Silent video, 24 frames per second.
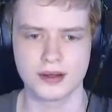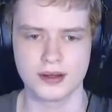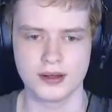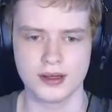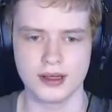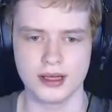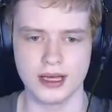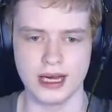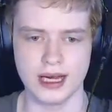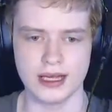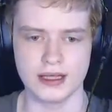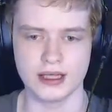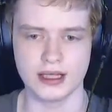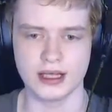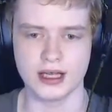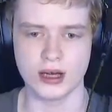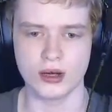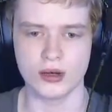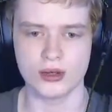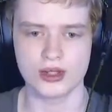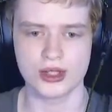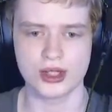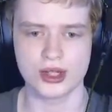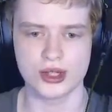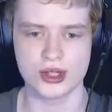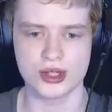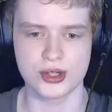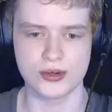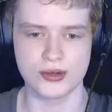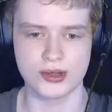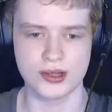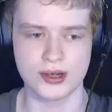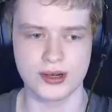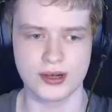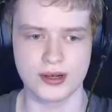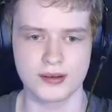Yeah, the ghost is still
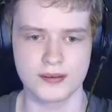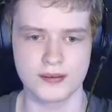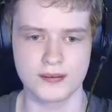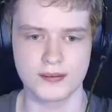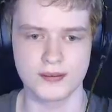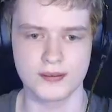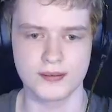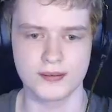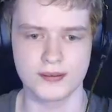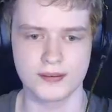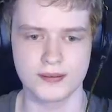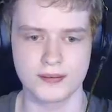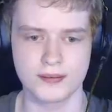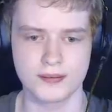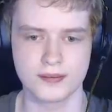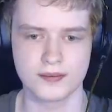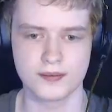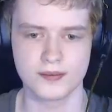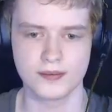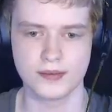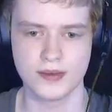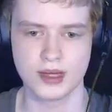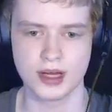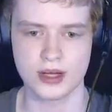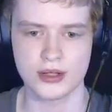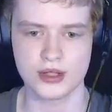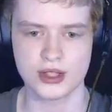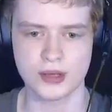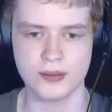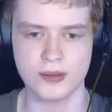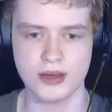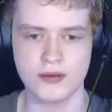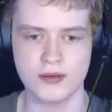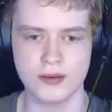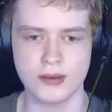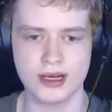there.
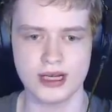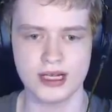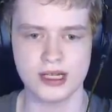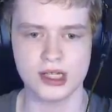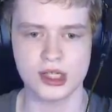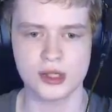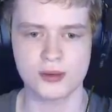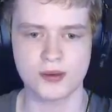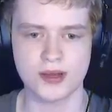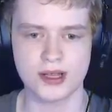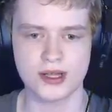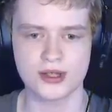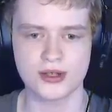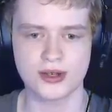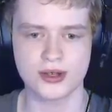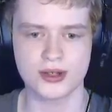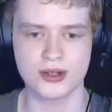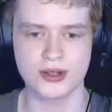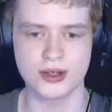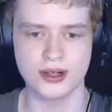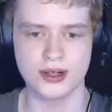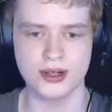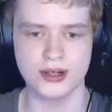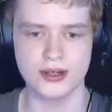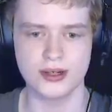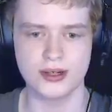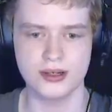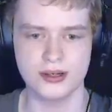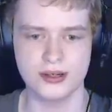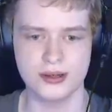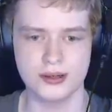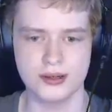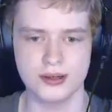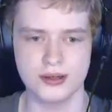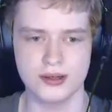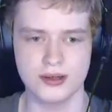Something we're making this place look good.
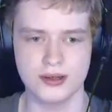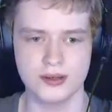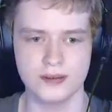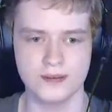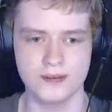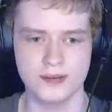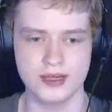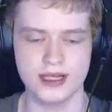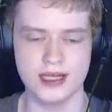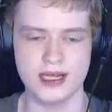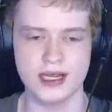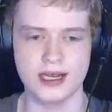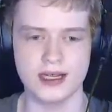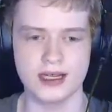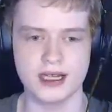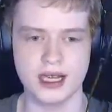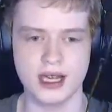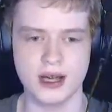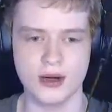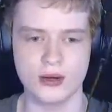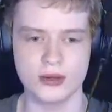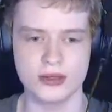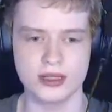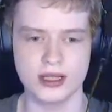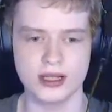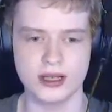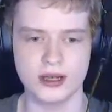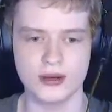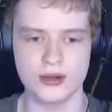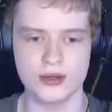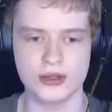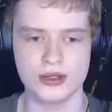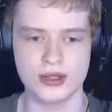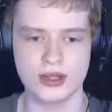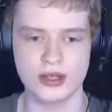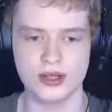You can't kill the
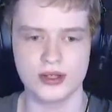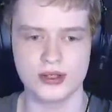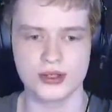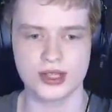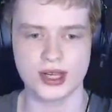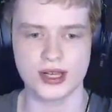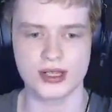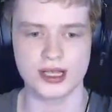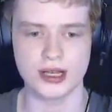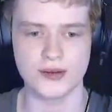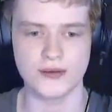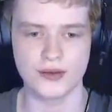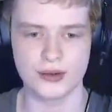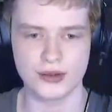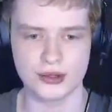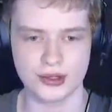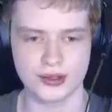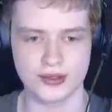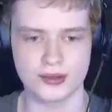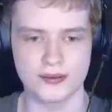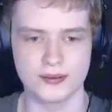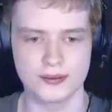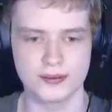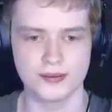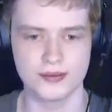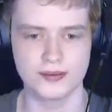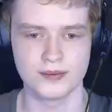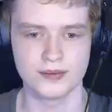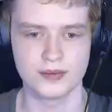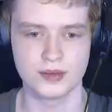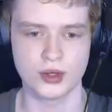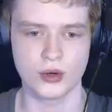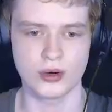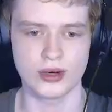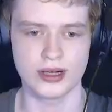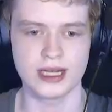ghost. It's sad day for us all.
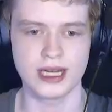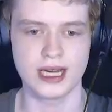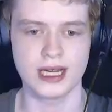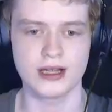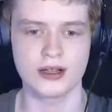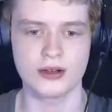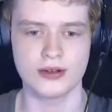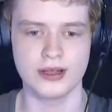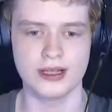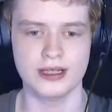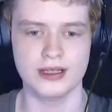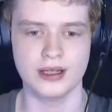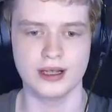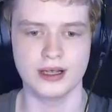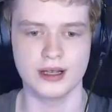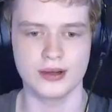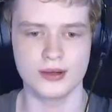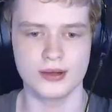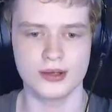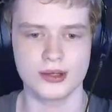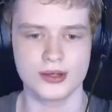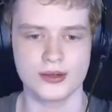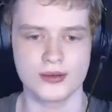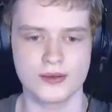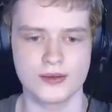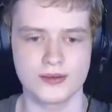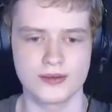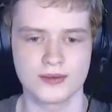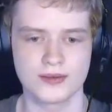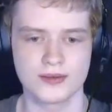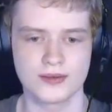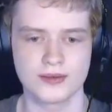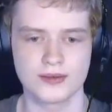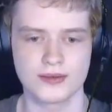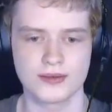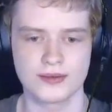Or you can't clean the ghost.
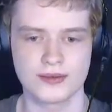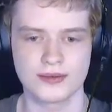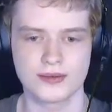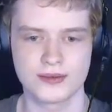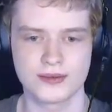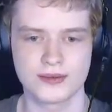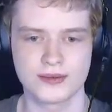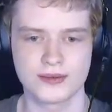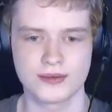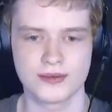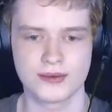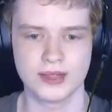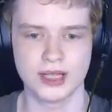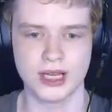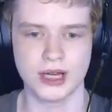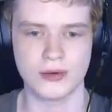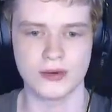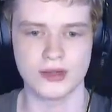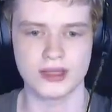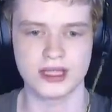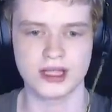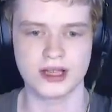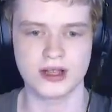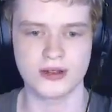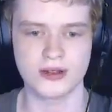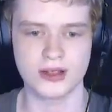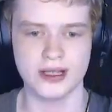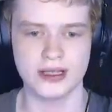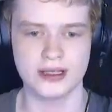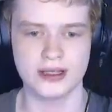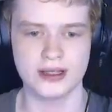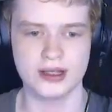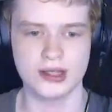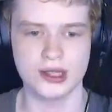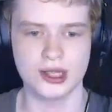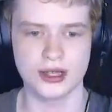I wanted to
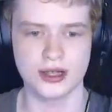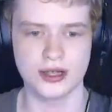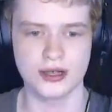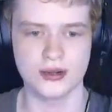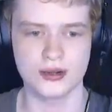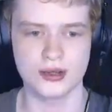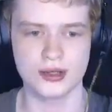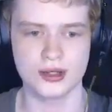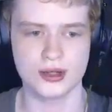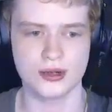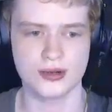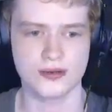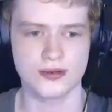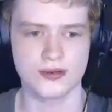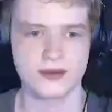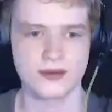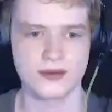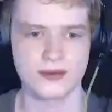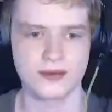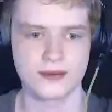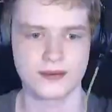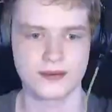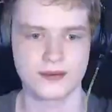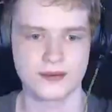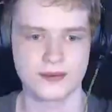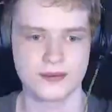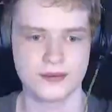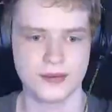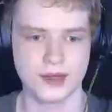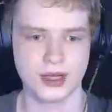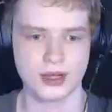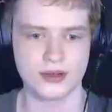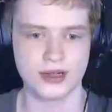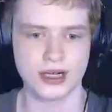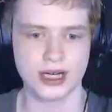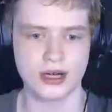clean the ghost.
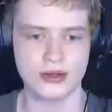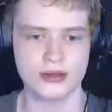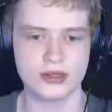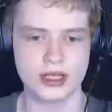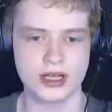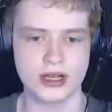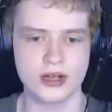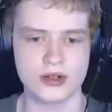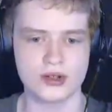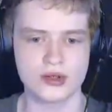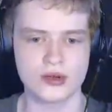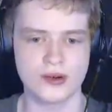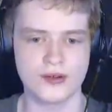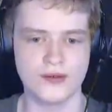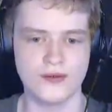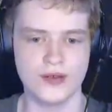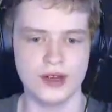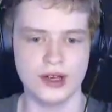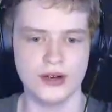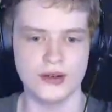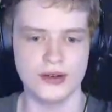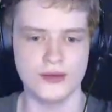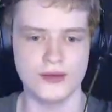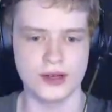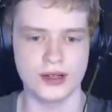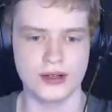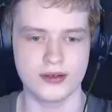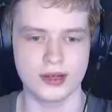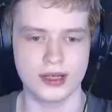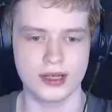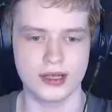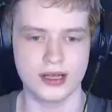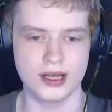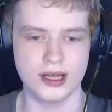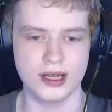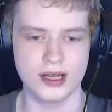I don't know how the ghost would feel even clean.
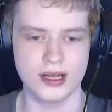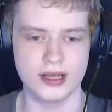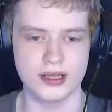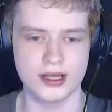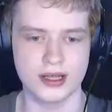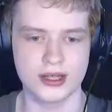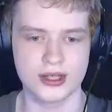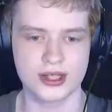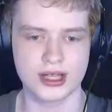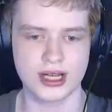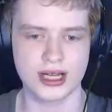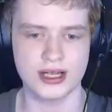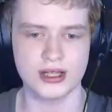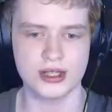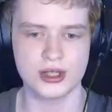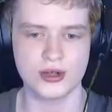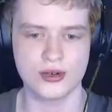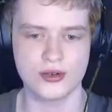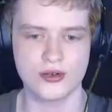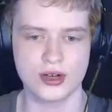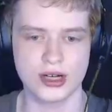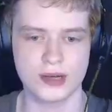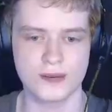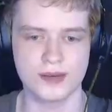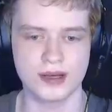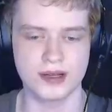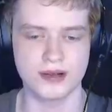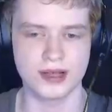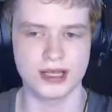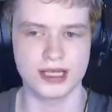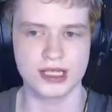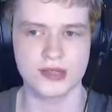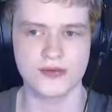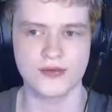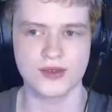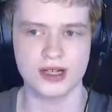This is getting too creepy.
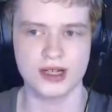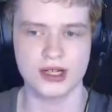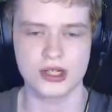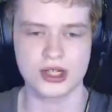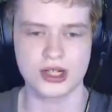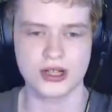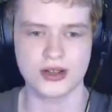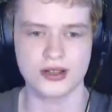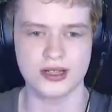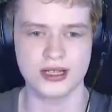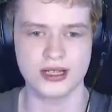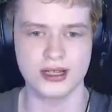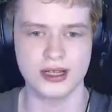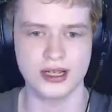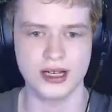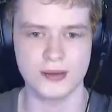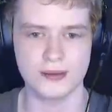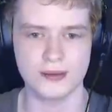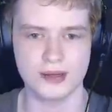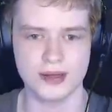Let's finish cleaning up.